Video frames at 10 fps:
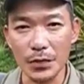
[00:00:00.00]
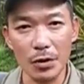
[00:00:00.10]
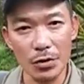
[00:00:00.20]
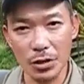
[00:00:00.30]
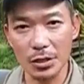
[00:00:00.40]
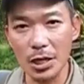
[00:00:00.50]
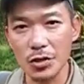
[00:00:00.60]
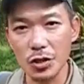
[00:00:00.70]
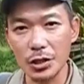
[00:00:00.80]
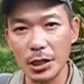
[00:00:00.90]
there is a
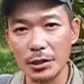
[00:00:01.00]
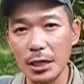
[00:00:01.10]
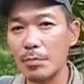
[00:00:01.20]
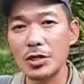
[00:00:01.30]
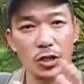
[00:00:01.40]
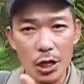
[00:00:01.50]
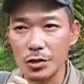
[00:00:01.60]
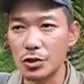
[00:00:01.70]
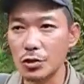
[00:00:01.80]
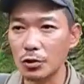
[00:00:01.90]
danger that they may
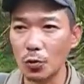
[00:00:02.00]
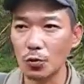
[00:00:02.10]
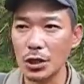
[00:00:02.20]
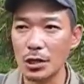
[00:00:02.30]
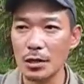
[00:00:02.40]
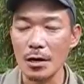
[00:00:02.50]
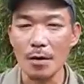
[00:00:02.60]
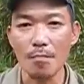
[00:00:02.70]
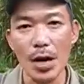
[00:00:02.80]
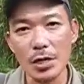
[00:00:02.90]
change not only
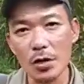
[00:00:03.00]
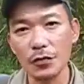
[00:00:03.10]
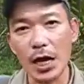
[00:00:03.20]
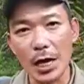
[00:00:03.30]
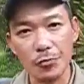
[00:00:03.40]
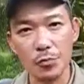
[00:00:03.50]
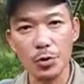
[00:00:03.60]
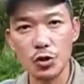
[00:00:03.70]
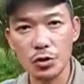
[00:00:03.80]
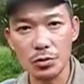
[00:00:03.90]
many of the
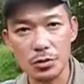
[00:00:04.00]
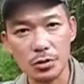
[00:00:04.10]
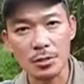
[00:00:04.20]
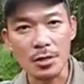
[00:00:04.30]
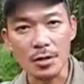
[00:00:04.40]
attributions